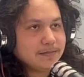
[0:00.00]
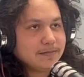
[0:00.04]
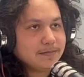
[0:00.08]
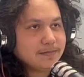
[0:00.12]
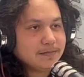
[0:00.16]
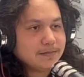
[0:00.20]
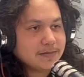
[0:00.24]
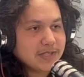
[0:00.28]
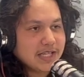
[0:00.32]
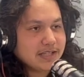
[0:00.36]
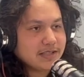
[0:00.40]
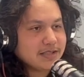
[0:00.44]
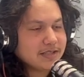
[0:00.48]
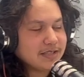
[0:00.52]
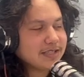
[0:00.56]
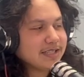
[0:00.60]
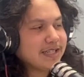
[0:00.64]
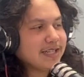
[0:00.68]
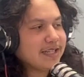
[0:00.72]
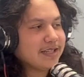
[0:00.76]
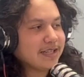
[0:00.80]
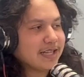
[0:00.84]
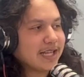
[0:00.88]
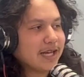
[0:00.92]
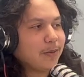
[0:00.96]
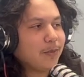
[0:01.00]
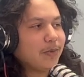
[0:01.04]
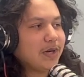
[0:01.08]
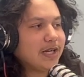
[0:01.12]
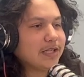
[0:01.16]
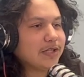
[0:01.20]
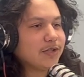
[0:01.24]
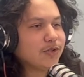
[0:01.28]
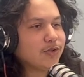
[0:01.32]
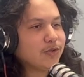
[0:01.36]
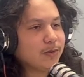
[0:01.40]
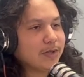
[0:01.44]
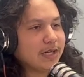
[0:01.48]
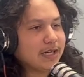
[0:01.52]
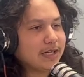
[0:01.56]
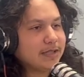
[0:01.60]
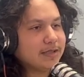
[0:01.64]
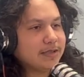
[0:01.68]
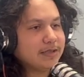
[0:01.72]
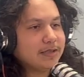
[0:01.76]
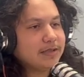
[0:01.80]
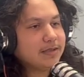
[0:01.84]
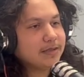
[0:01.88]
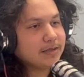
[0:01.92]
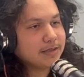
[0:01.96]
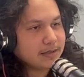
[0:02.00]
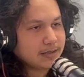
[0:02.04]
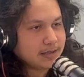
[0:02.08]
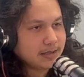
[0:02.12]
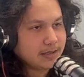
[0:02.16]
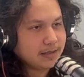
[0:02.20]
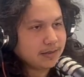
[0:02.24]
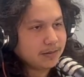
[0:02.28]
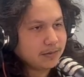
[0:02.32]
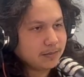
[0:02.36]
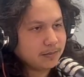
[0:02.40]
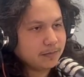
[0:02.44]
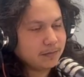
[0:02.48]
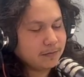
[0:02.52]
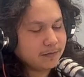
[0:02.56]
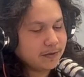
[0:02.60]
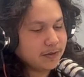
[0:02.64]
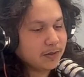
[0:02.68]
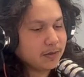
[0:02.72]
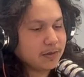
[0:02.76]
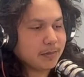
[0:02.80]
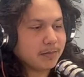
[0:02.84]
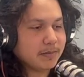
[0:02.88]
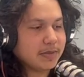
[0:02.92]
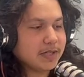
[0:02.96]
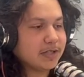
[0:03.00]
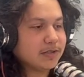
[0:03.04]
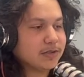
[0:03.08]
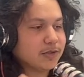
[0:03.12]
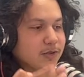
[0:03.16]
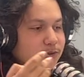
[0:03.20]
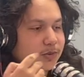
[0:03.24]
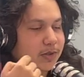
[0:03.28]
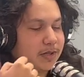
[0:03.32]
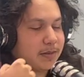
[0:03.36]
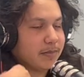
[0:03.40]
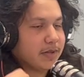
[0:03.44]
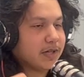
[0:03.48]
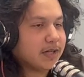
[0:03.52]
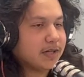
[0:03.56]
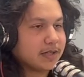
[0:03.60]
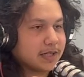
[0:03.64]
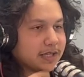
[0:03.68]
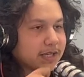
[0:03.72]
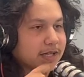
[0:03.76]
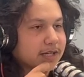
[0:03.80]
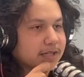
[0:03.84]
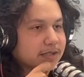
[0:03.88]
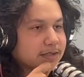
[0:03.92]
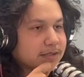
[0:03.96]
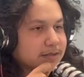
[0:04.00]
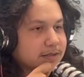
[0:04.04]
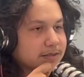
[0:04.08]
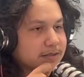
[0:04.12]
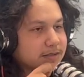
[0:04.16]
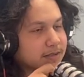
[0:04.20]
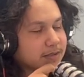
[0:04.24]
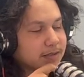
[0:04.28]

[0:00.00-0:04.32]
Actually, let's get into that. Why did you guys feel compelled to join podcasts?